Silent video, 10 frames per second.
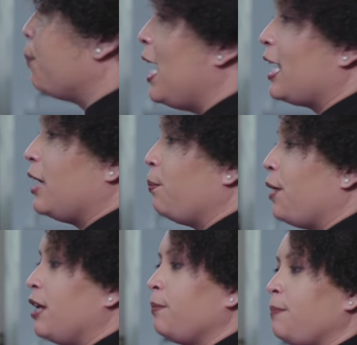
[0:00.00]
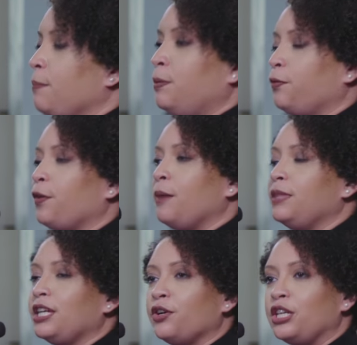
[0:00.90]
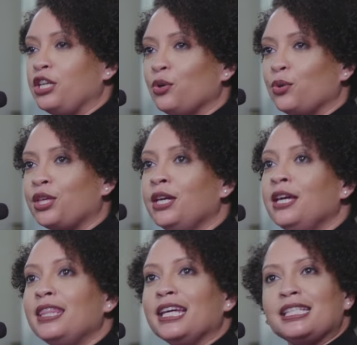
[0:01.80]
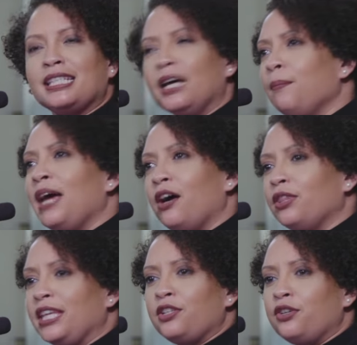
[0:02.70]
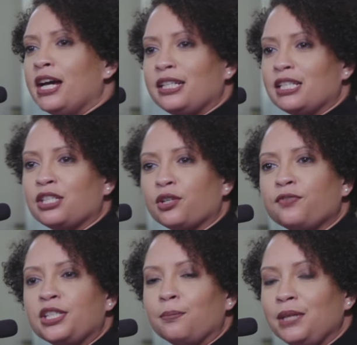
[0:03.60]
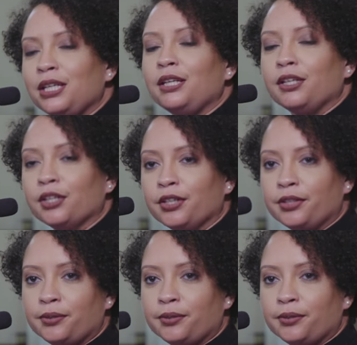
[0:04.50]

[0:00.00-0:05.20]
black and brown people from their youth, that somehow they do not deserve to be here.